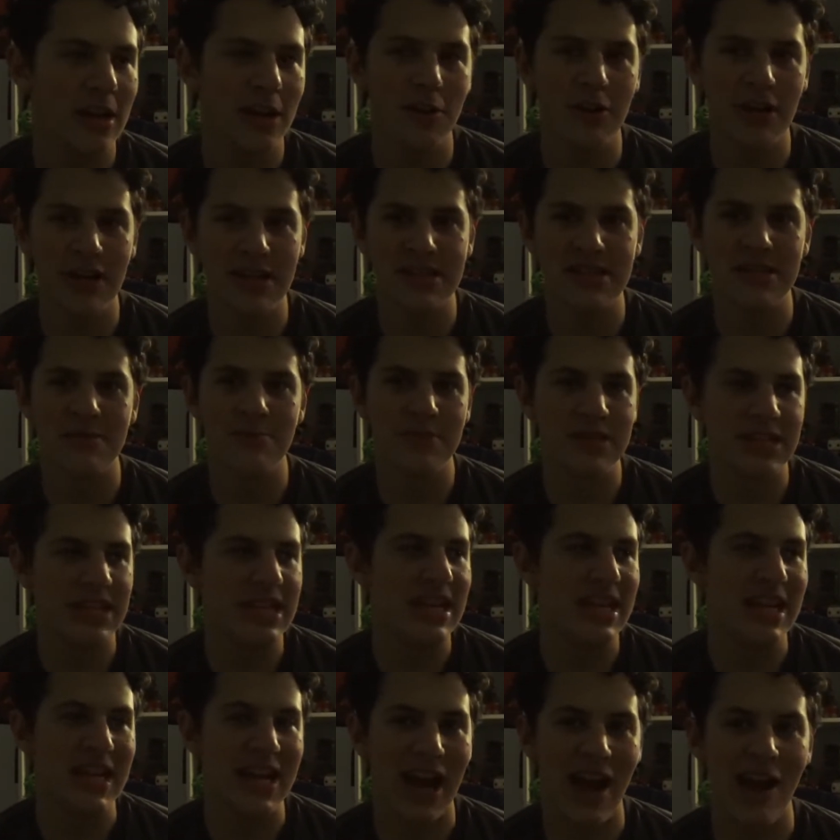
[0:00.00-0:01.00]
get some
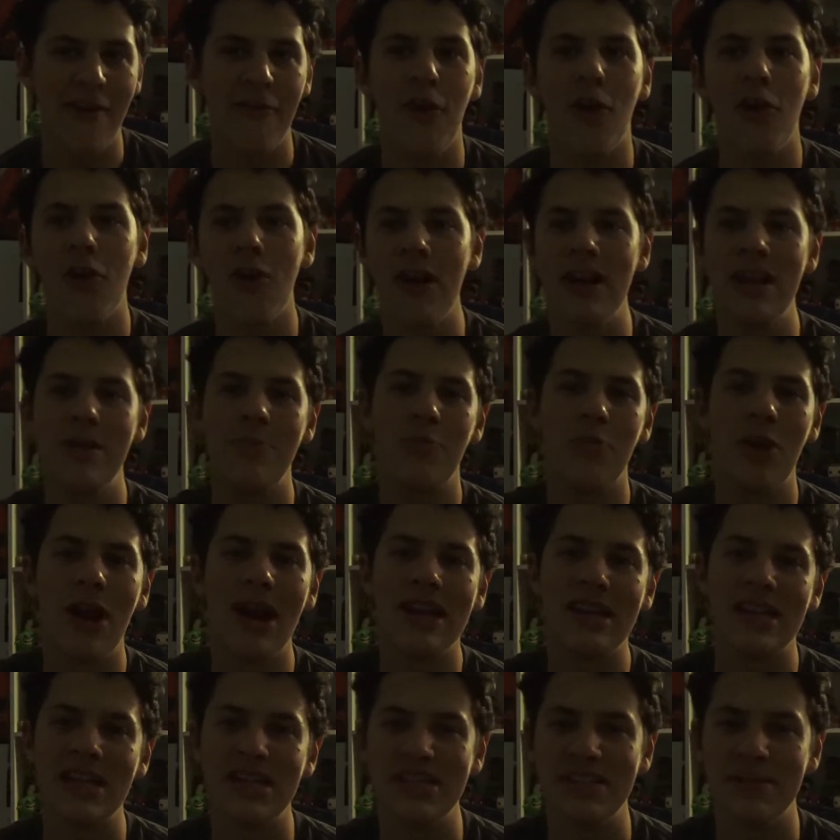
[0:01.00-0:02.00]
tea. I've already
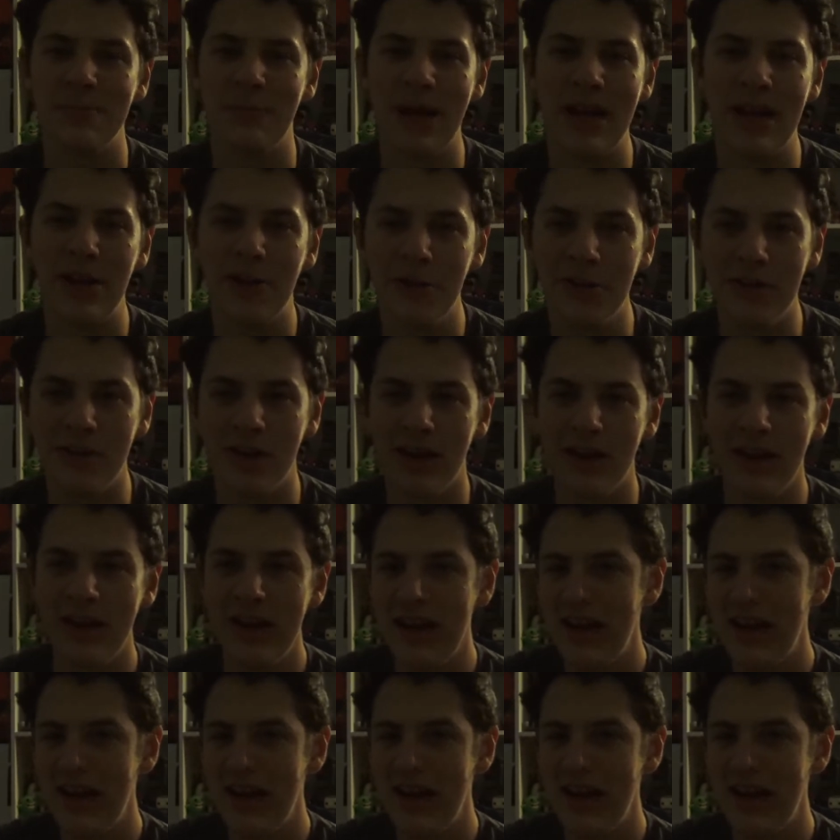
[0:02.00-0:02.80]
practiced my order.